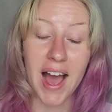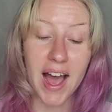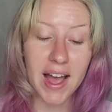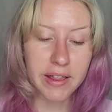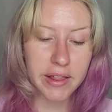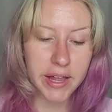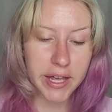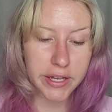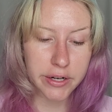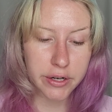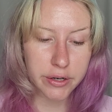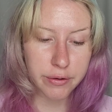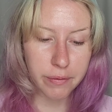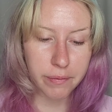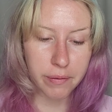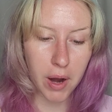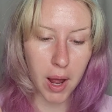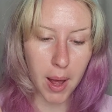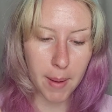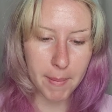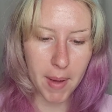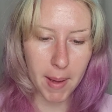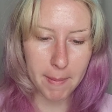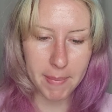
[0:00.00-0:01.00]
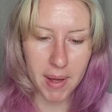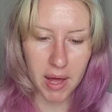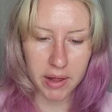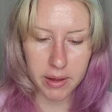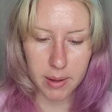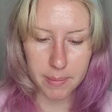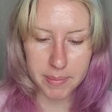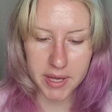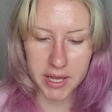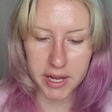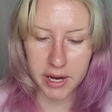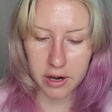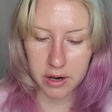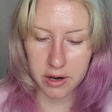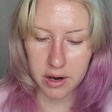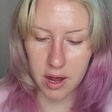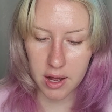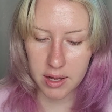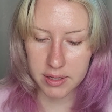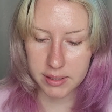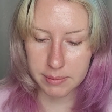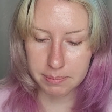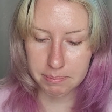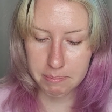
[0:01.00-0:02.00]
eyeliner from Bella Pierre
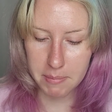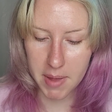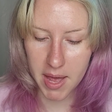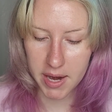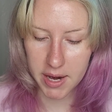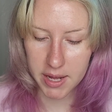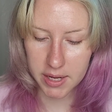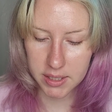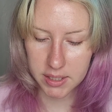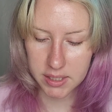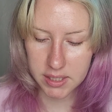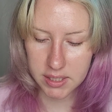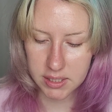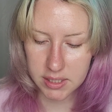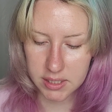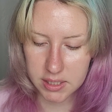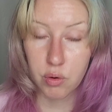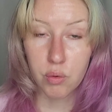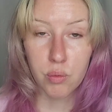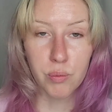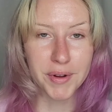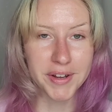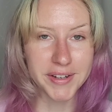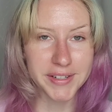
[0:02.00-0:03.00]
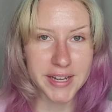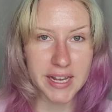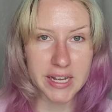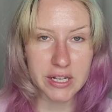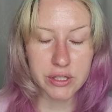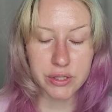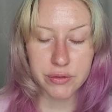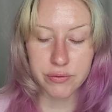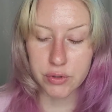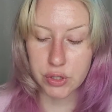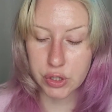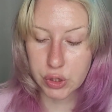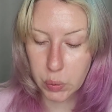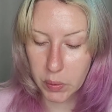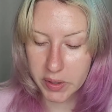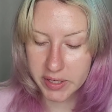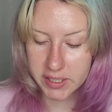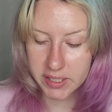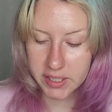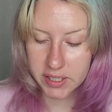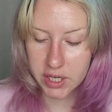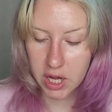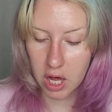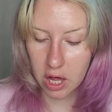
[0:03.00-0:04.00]
Cosmetics retails for
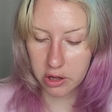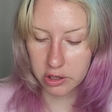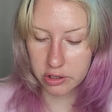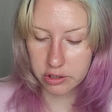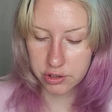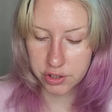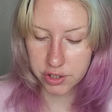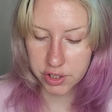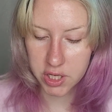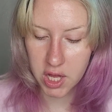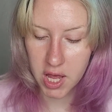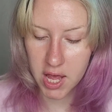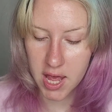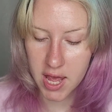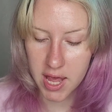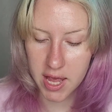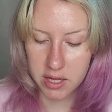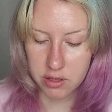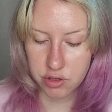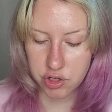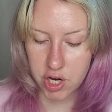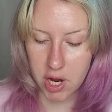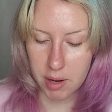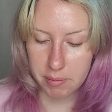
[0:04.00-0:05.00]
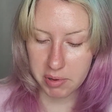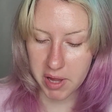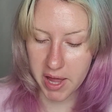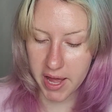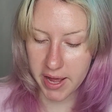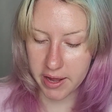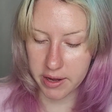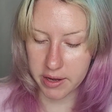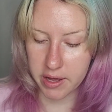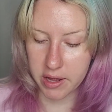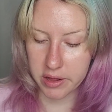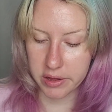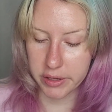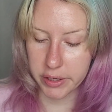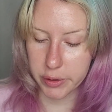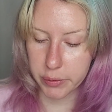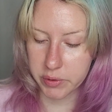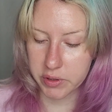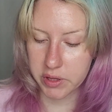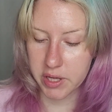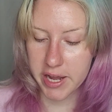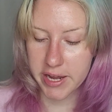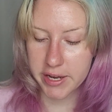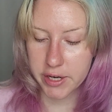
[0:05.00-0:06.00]
$20. Jet black
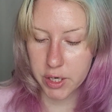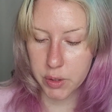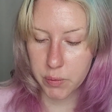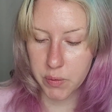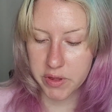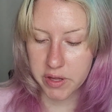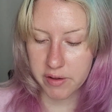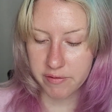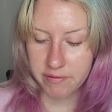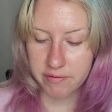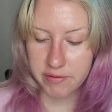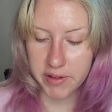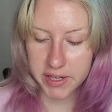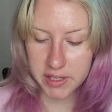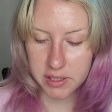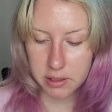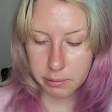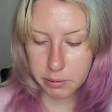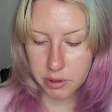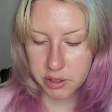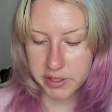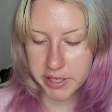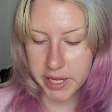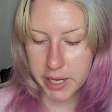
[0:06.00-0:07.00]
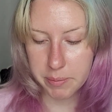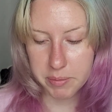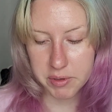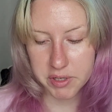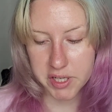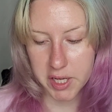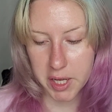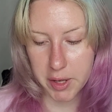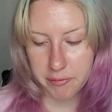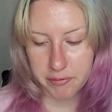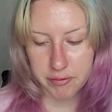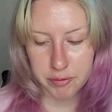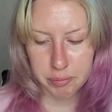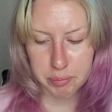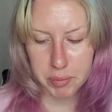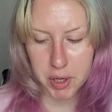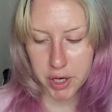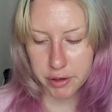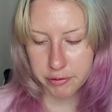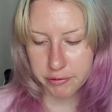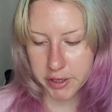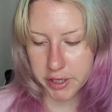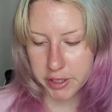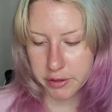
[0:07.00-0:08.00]
liquid liner with a flexible taper tip,
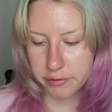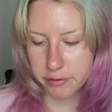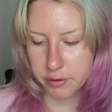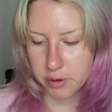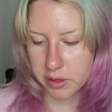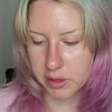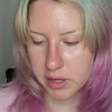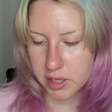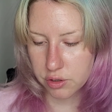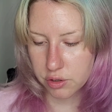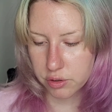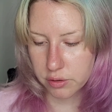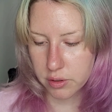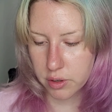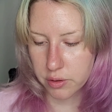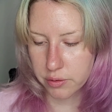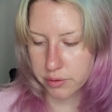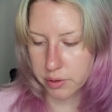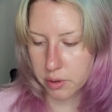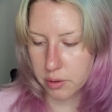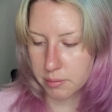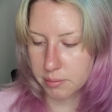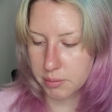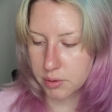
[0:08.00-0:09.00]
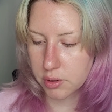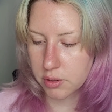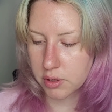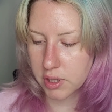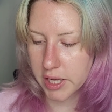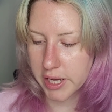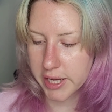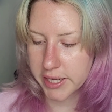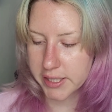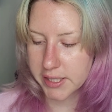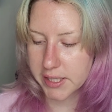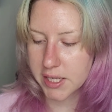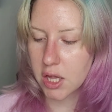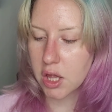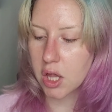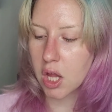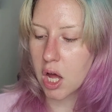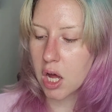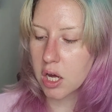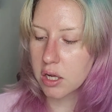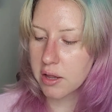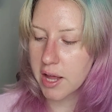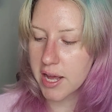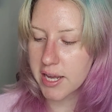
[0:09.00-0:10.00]
perfect for thin strokes or bold lines.
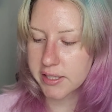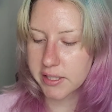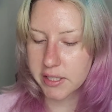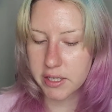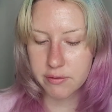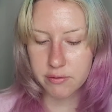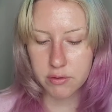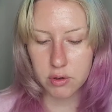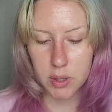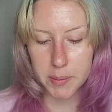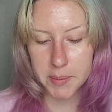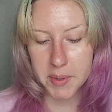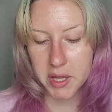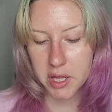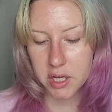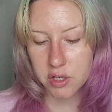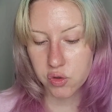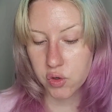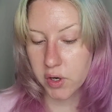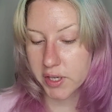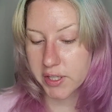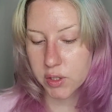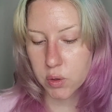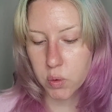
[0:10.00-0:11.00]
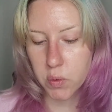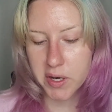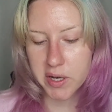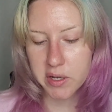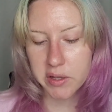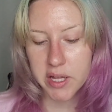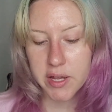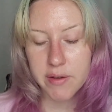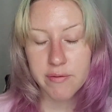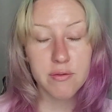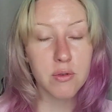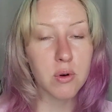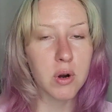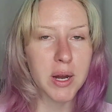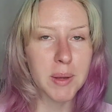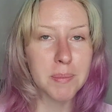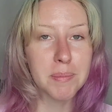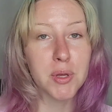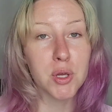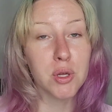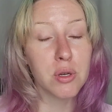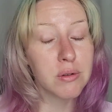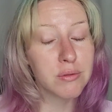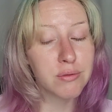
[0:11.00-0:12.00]
Long-lasting formula, dries quickly for a
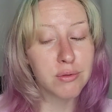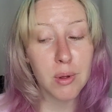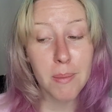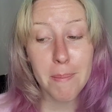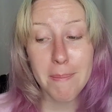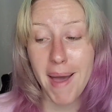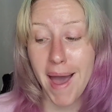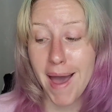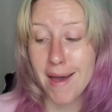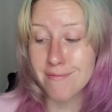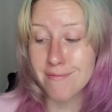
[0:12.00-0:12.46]
beautiful matte